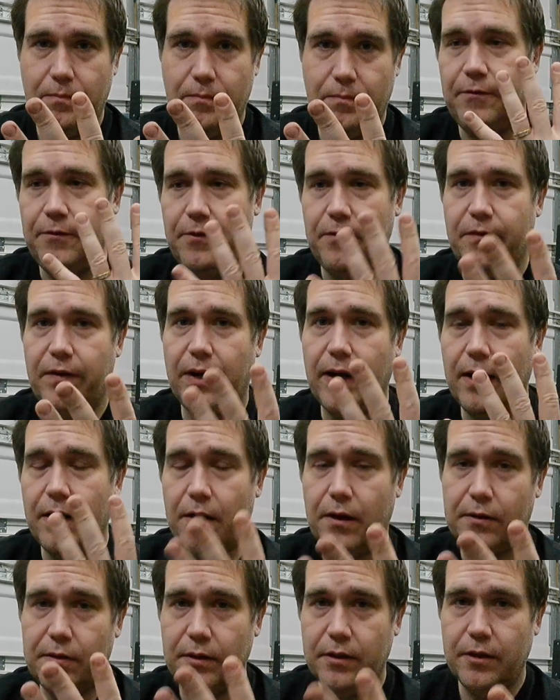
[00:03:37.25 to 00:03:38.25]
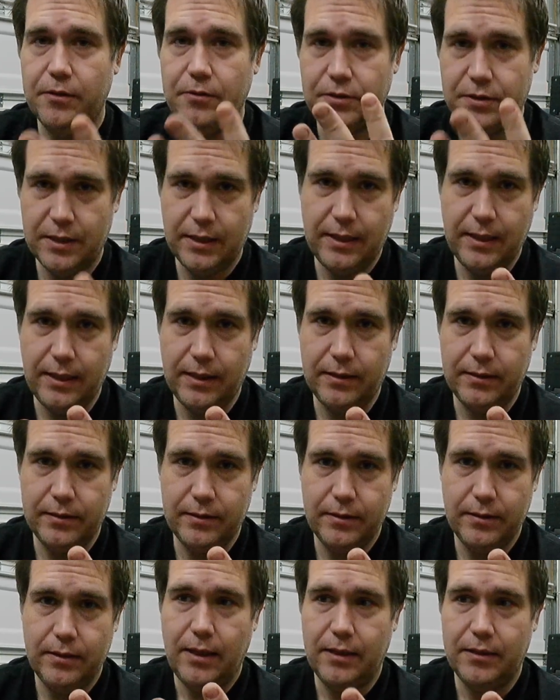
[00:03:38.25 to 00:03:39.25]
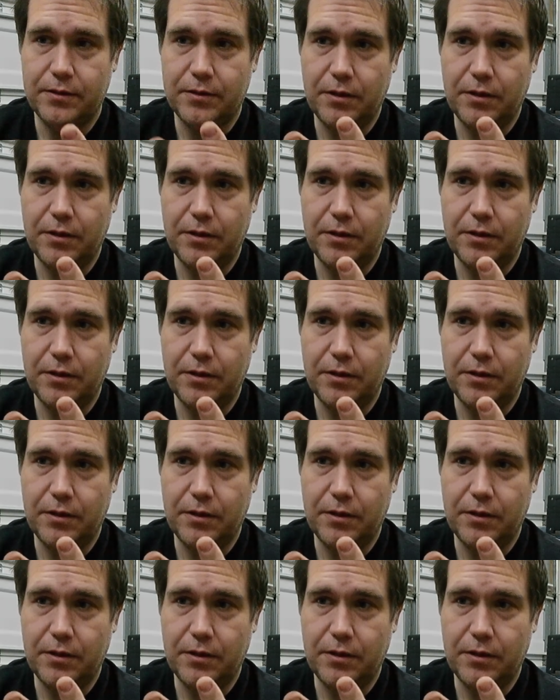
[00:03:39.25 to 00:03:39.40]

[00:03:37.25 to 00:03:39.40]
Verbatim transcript: If you've got all of those things, it's